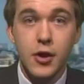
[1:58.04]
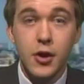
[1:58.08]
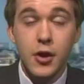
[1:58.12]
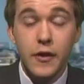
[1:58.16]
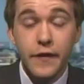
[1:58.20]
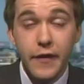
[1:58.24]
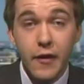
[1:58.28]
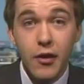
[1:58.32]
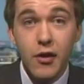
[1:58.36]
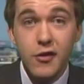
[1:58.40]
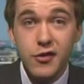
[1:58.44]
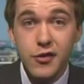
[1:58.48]

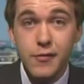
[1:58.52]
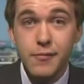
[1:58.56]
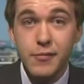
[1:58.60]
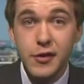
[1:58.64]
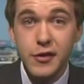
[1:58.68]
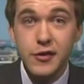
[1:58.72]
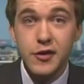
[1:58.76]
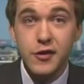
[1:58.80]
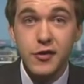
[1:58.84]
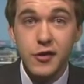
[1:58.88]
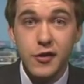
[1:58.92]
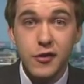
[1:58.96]
There are some
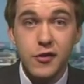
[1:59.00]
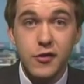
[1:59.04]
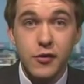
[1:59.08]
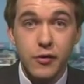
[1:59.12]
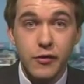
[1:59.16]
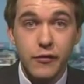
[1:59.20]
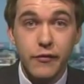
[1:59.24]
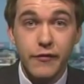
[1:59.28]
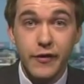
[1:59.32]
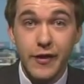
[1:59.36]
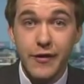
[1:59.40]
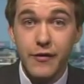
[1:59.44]
businesses who
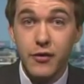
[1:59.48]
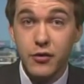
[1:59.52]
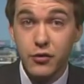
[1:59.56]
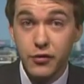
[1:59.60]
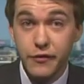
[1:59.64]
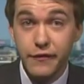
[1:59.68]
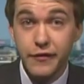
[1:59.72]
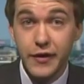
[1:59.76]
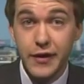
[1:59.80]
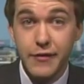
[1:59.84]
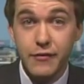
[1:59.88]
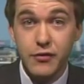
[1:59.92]
are in
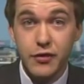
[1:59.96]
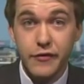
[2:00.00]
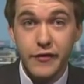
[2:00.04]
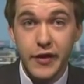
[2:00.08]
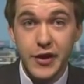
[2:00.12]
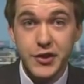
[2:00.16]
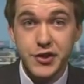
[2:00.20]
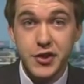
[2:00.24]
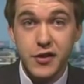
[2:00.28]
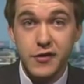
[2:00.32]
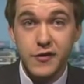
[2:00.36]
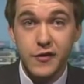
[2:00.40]
favour of
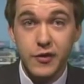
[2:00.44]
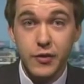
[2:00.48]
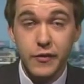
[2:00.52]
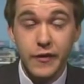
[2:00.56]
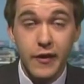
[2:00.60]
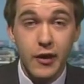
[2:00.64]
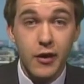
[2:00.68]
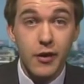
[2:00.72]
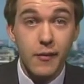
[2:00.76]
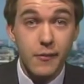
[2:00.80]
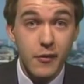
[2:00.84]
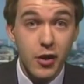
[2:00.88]
HS2.
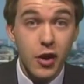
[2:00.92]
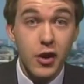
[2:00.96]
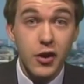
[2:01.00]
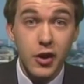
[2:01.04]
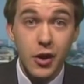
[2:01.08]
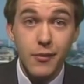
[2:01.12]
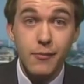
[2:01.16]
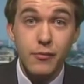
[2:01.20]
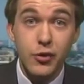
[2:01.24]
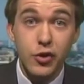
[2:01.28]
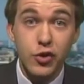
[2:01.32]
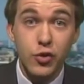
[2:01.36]
There are a
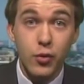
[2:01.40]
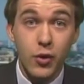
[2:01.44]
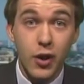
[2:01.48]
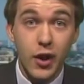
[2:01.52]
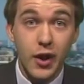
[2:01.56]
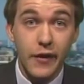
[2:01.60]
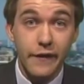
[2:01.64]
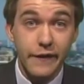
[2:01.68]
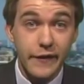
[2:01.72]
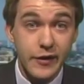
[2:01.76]
number who aren't.